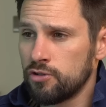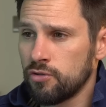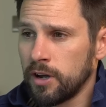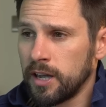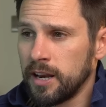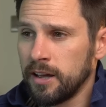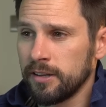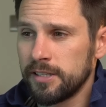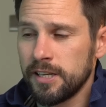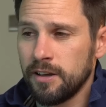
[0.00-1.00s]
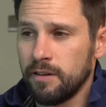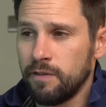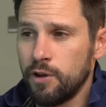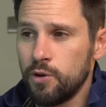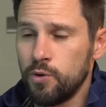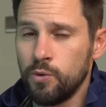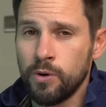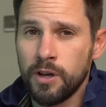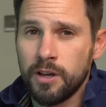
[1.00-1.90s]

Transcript: try and get an idea of who